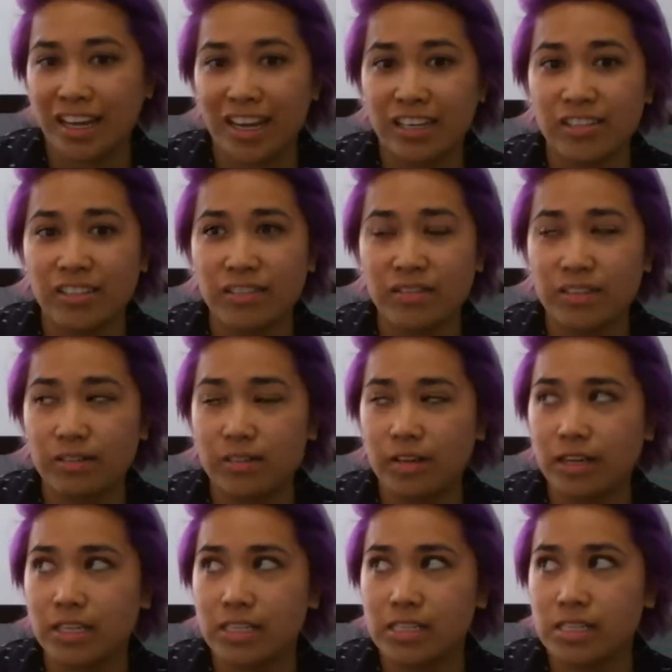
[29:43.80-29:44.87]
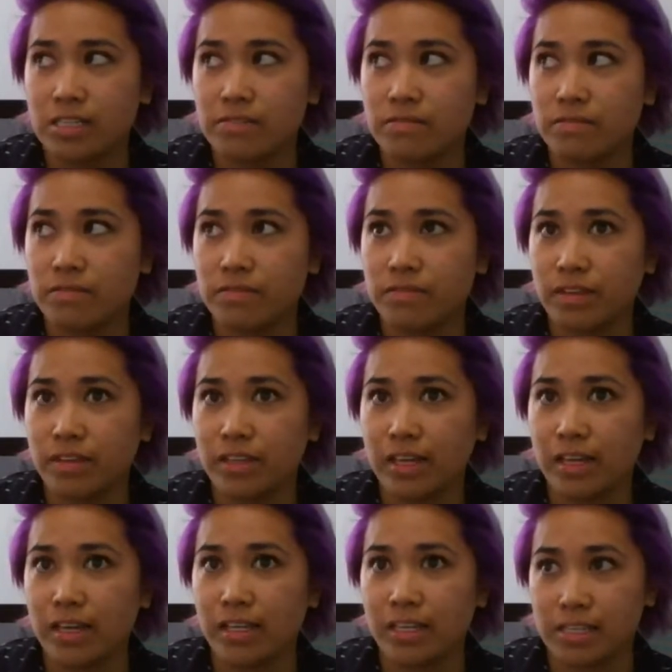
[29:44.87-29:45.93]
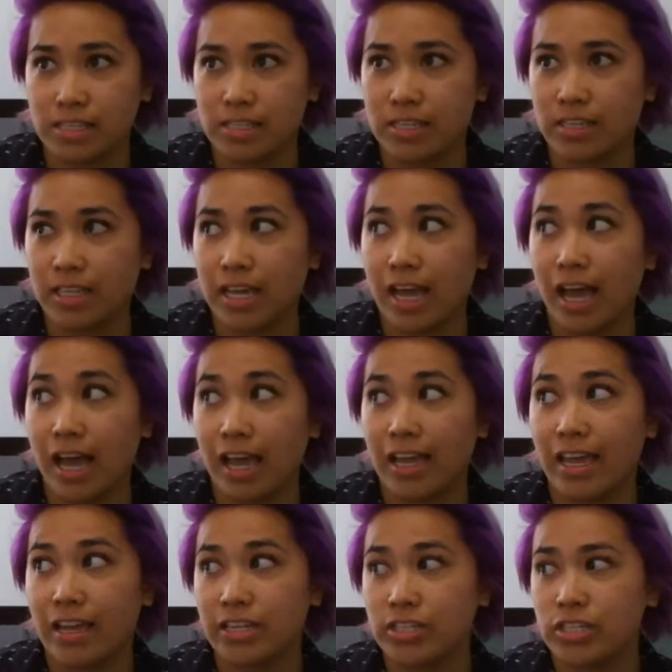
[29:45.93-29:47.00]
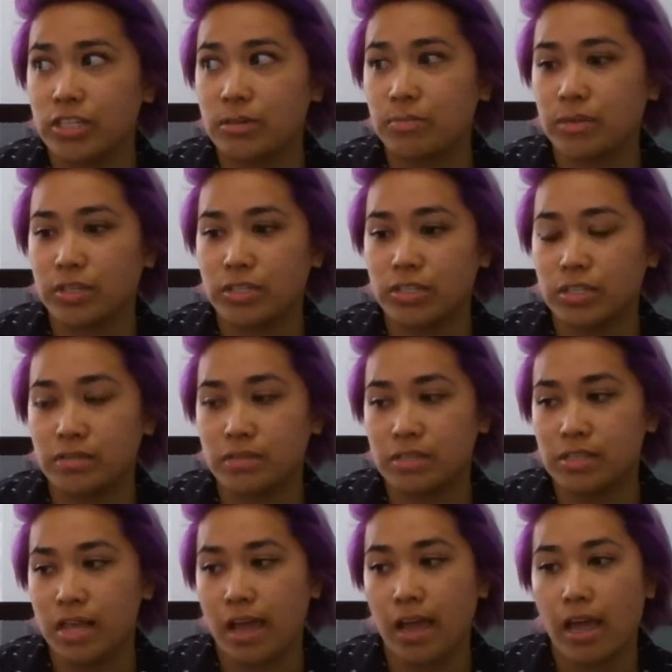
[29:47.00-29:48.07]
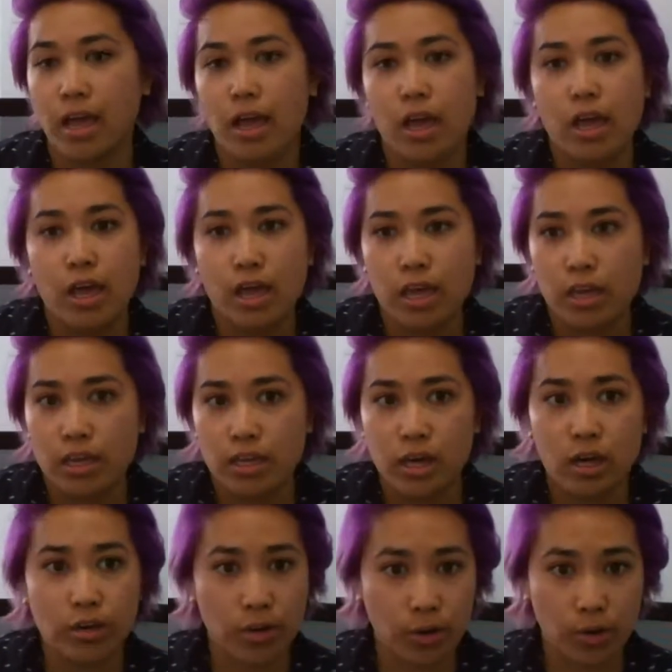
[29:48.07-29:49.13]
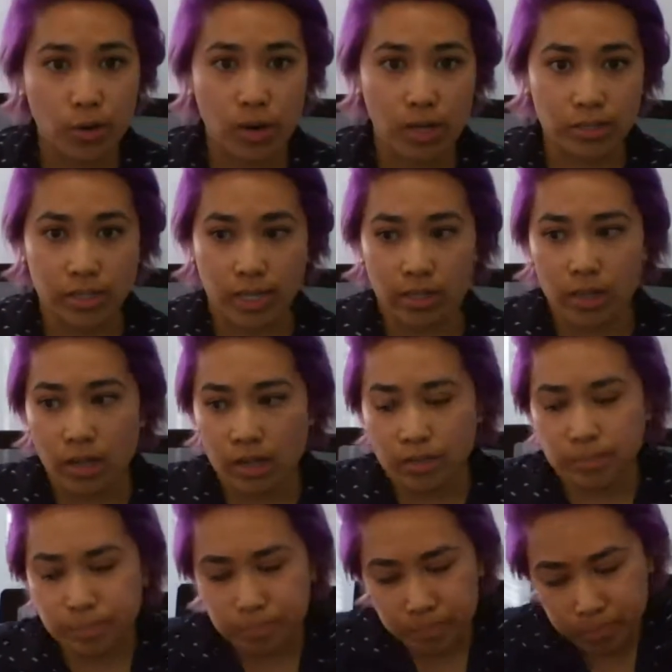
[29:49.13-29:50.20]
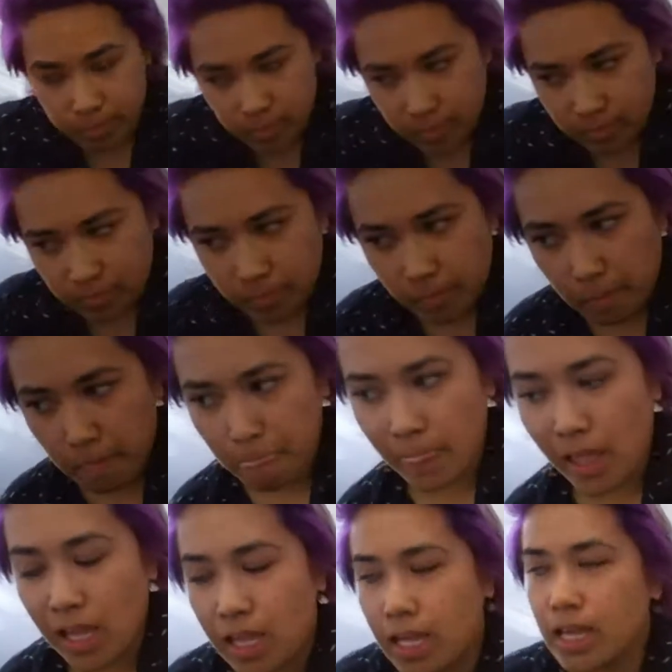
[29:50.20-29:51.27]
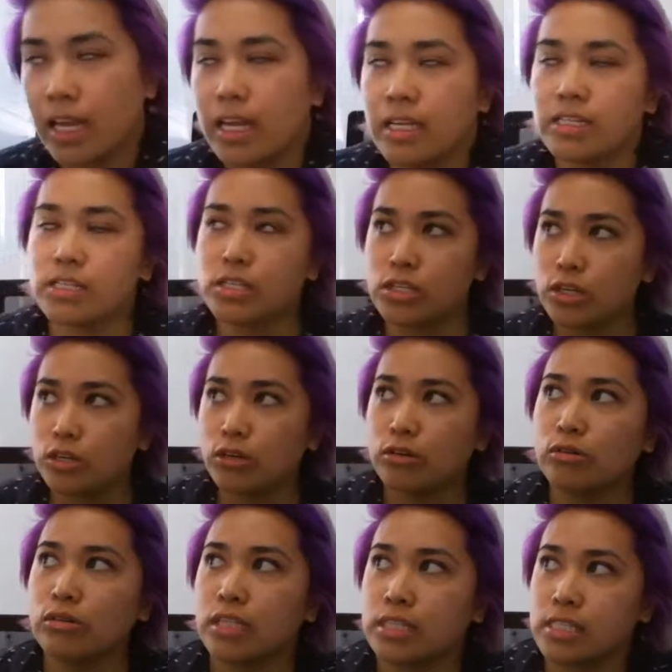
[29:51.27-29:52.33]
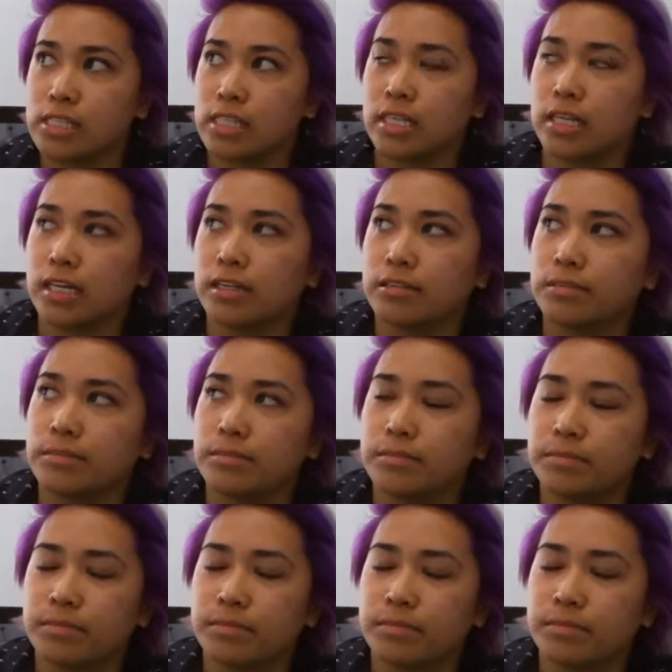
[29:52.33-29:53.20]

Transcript: it doesn't even feel like necessarily high energy, but it just feels like y'all go all night long. And so let's see here.